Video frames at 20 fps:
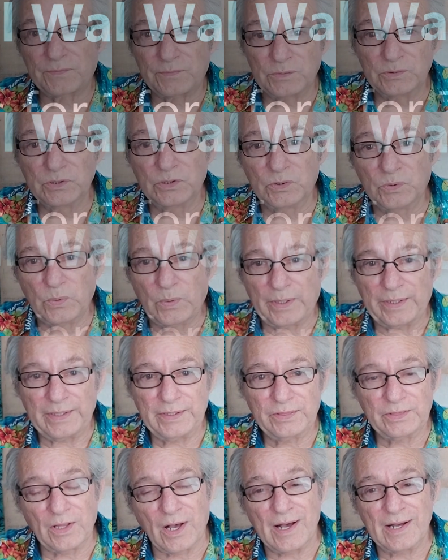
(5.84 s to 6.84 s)
Frugal
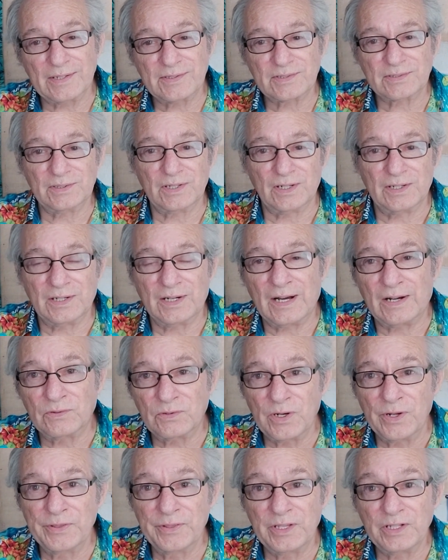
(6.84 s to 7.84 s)
Way thoughts are
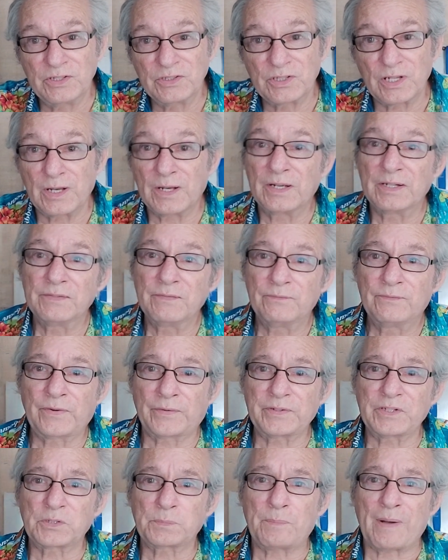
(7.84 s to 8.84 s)
on these
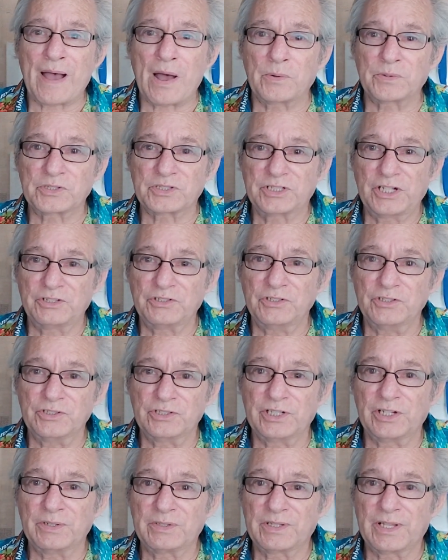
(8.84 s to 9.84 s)
various power
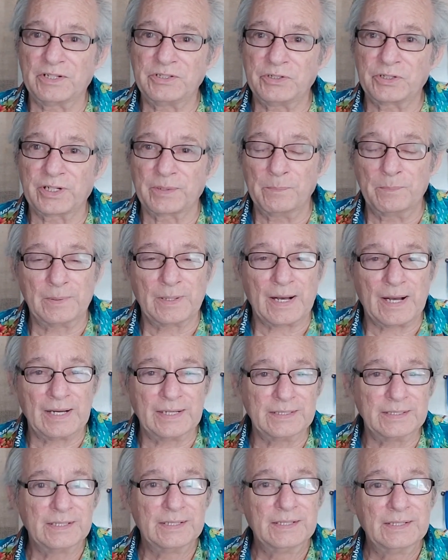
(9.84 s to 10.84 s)
stations that you can
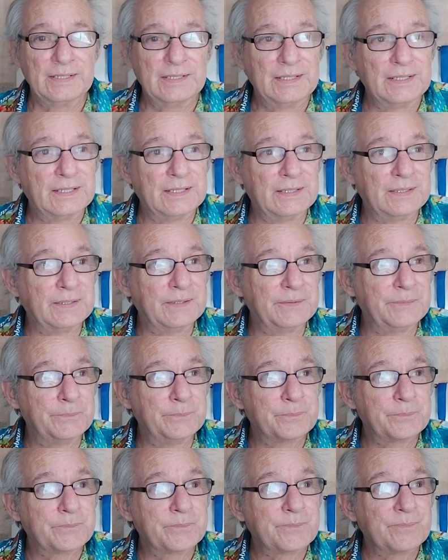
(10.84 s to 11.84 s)
buy.
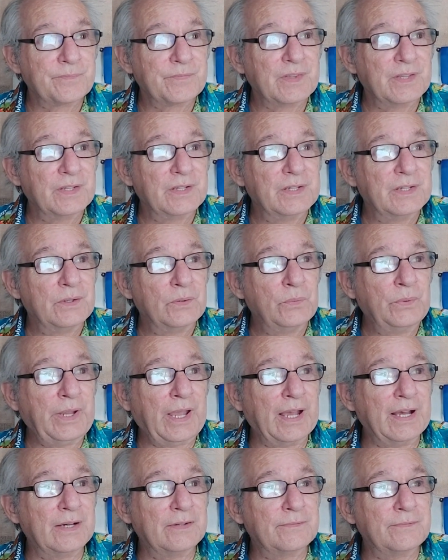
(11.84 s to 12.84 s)
Um, we
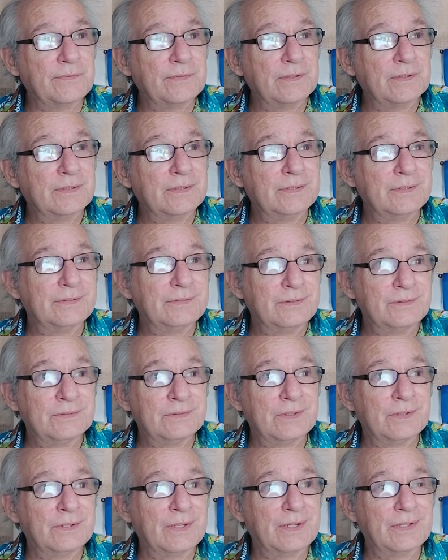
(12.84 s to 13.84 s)
have
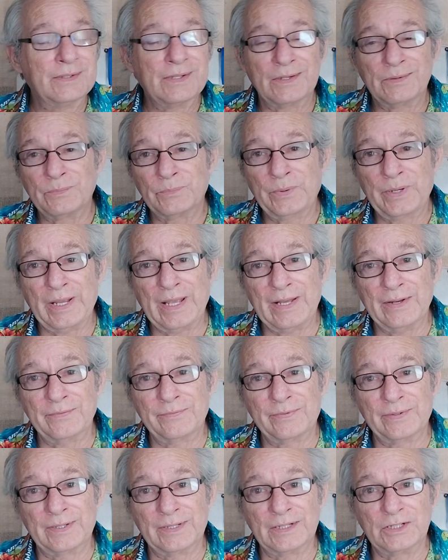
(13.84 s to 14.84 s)

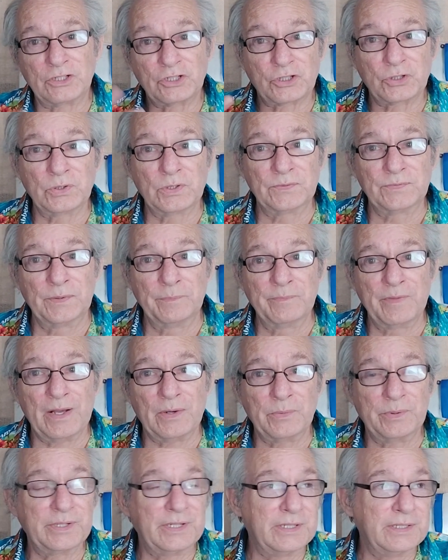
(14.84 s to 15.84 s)
two of them
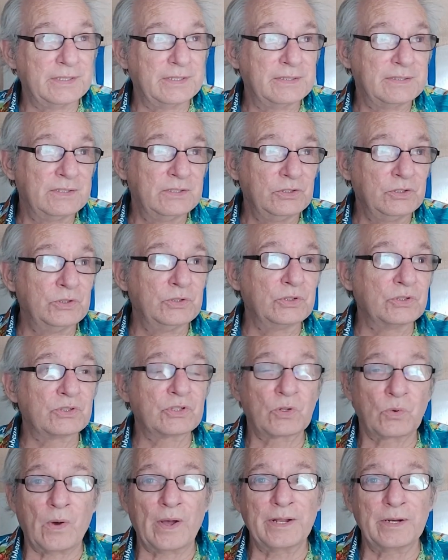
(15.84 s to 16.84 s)
that we use
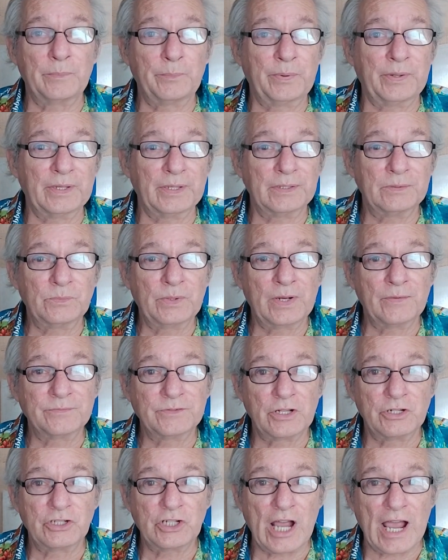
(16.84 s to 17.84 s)
quite a bit. We have
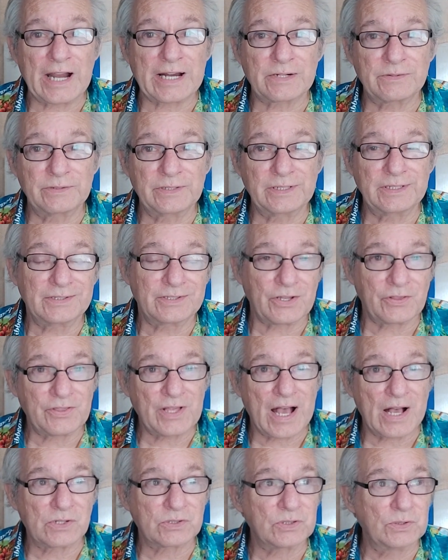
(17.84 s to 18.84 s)
the Jackery, it's
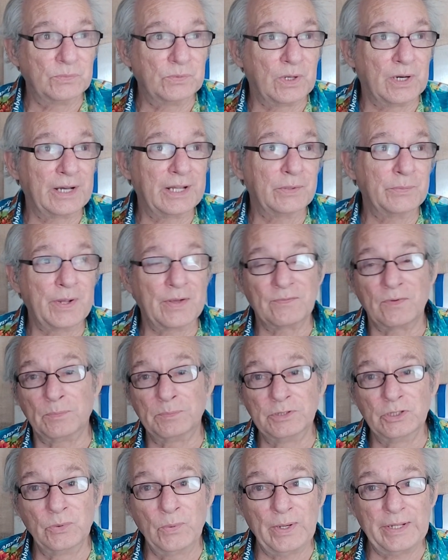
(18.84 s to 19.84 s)
1,000 watt, and we have a
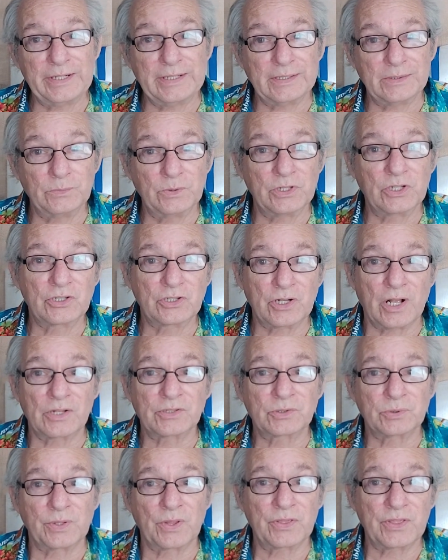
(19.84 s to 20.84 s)
Blue Eddy, which is
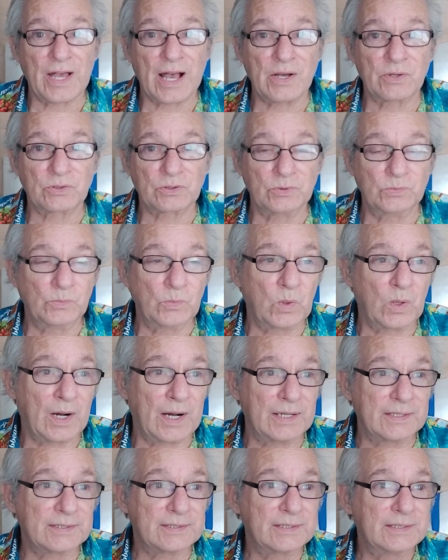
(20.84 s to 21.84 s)
also 1,000
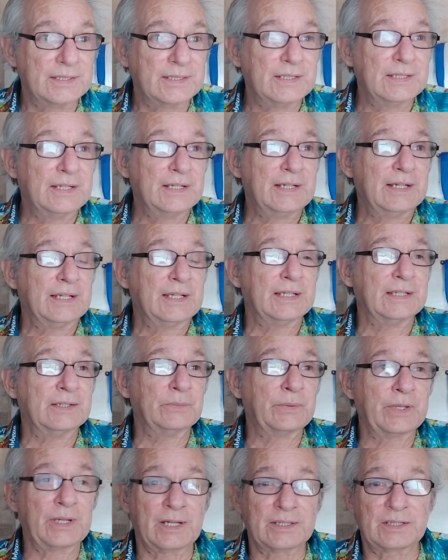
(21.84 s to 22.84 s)
watt.
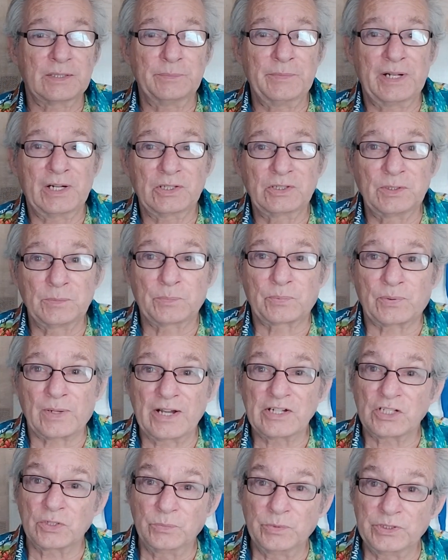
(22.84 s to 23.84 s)
And we got them at a good
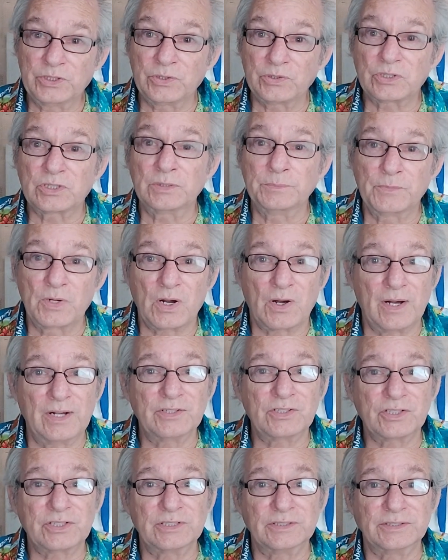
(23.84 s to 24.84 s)
price, and we use them
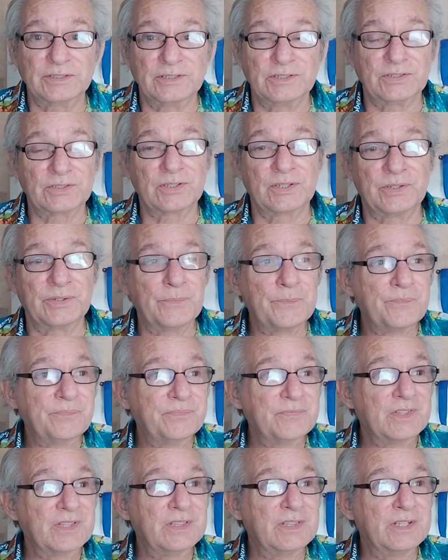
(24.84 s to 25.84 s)
constantly. So
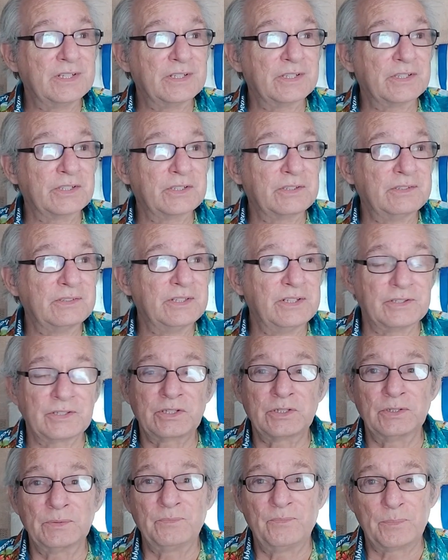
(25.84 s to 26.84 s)
they're they're a
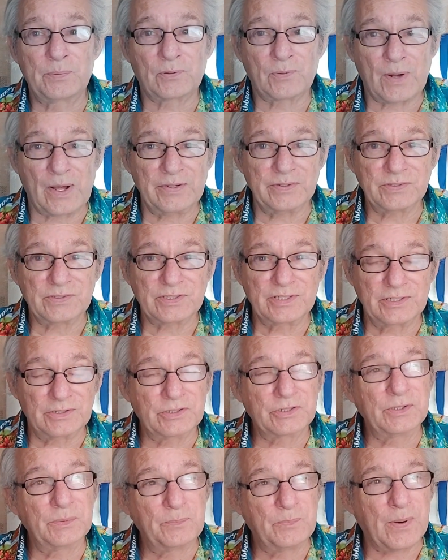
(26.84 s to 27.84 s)
good price. They're
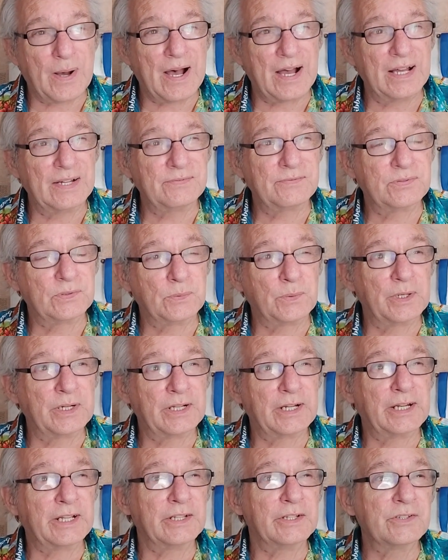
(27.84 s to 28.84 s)
a good buy for what
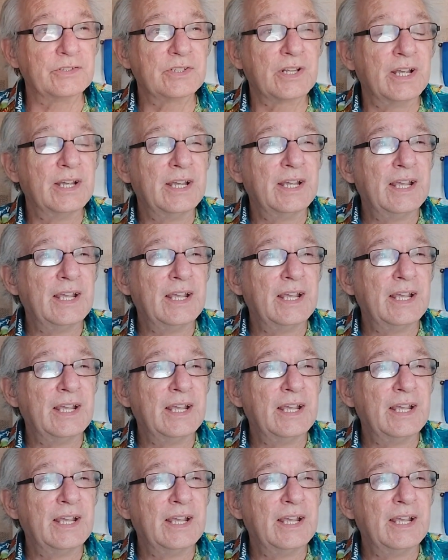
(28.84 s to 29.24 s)
it is.